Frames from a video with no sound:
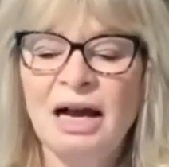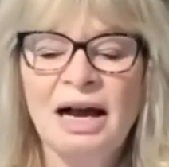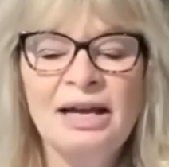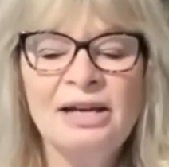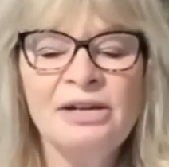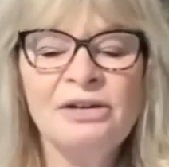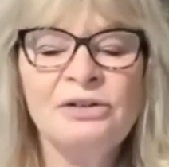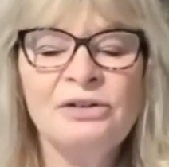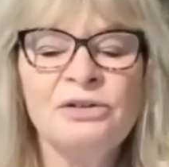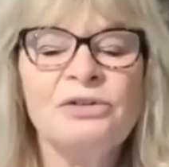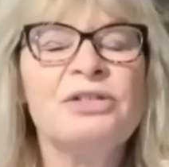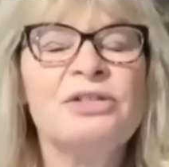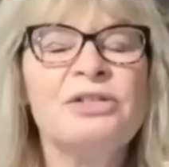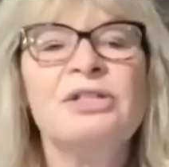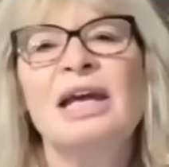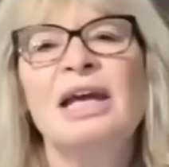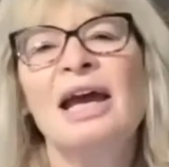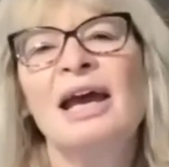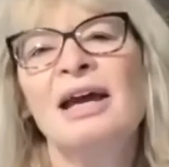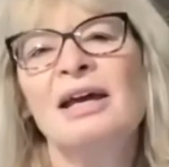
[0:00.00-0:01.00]
I
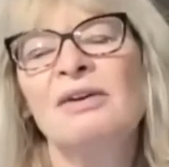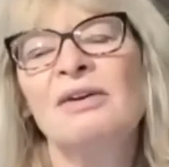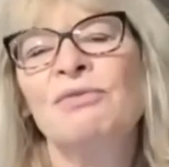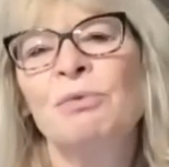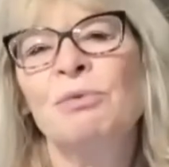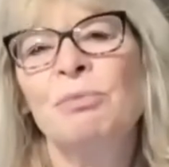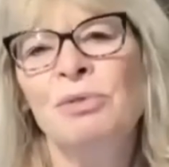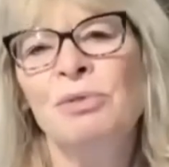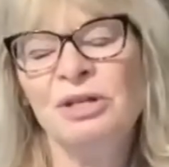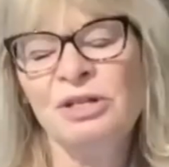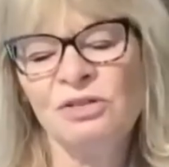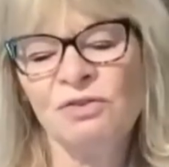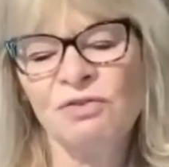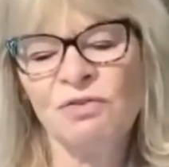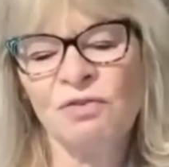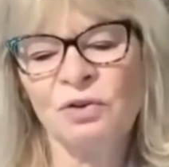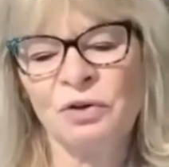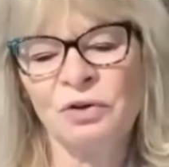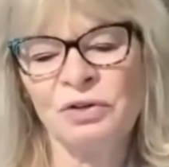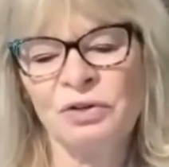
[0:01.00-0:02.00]
understand from this
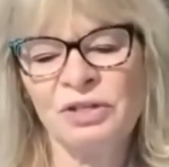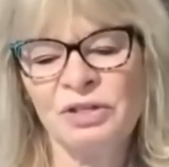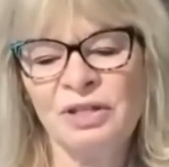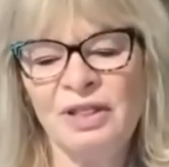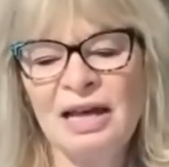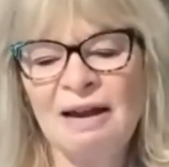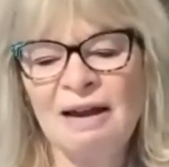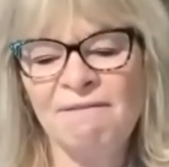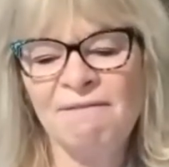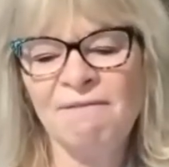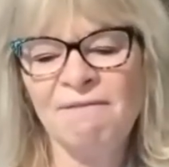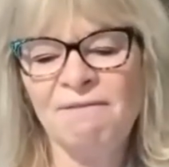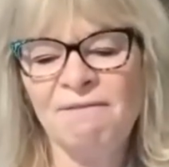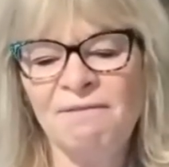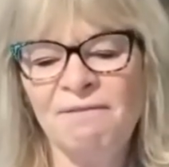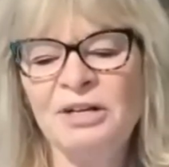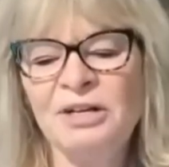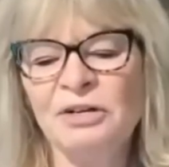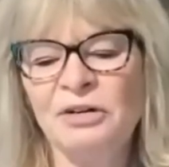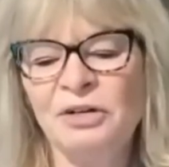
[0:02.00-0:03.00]
verse that
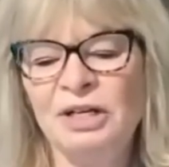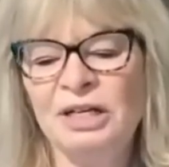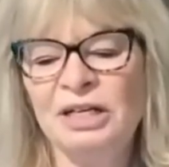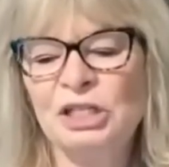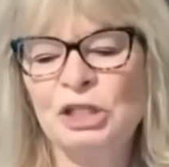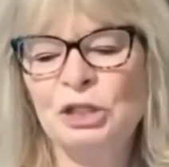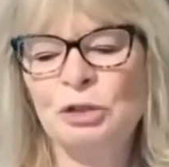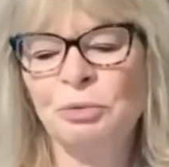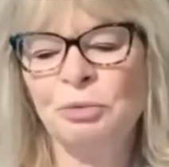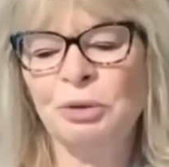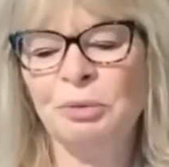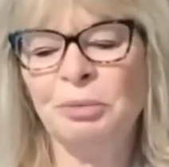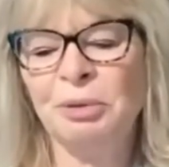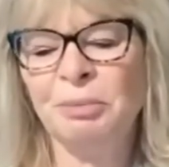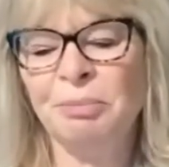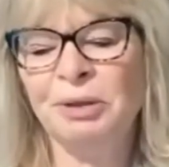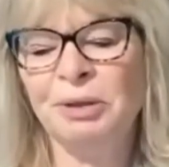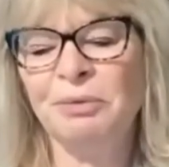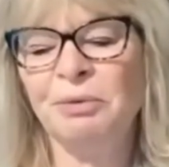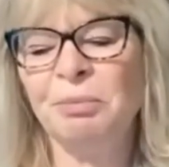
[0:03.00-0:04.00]
fear needs to re-
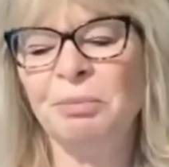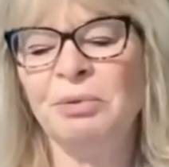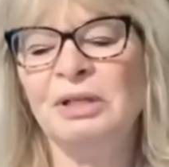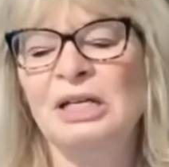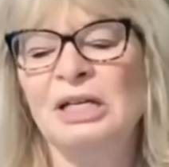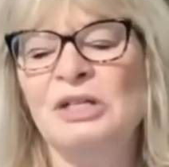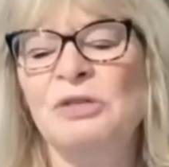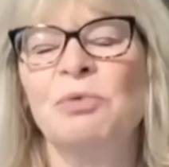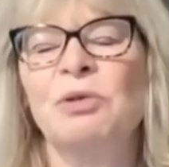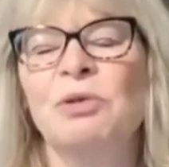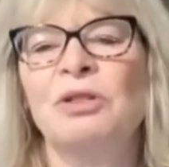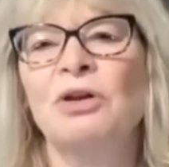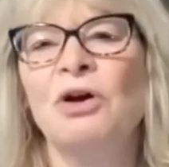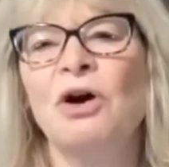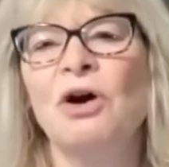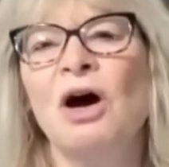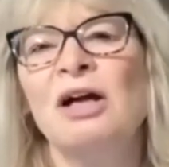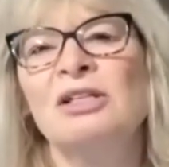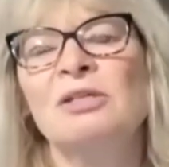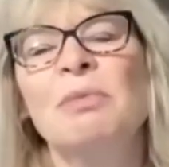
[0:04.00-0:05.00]
be replaced with
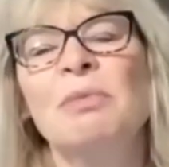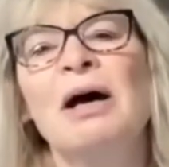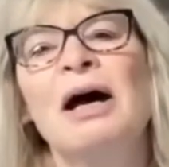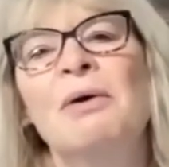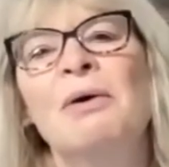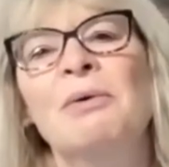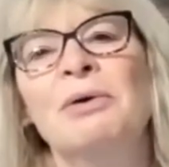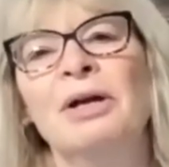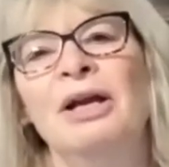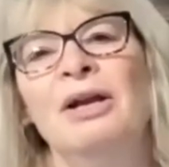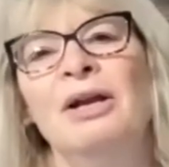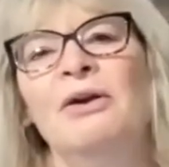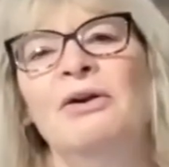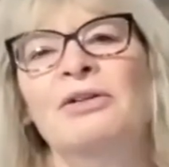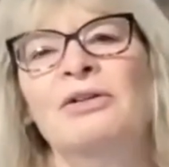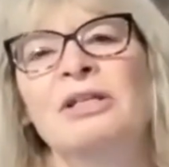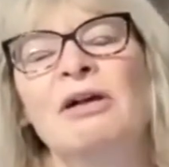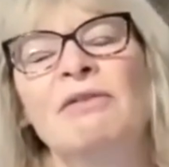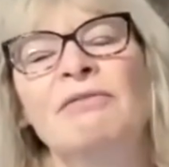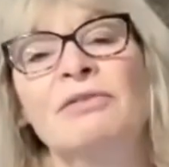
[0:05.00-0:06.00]
God's power and
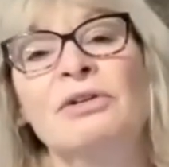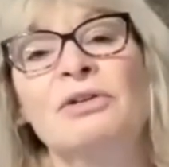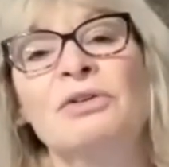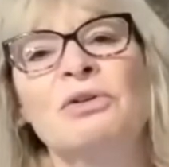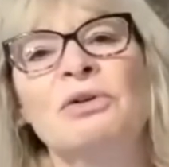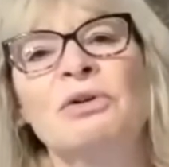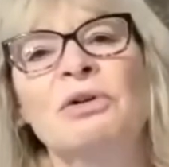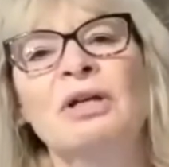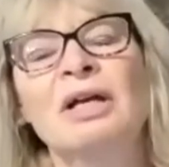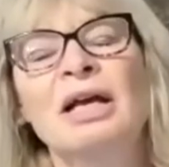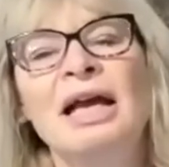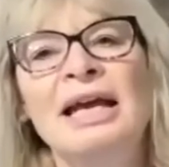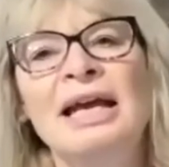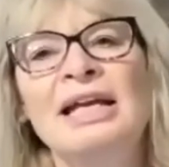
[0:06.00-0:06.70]
our self control.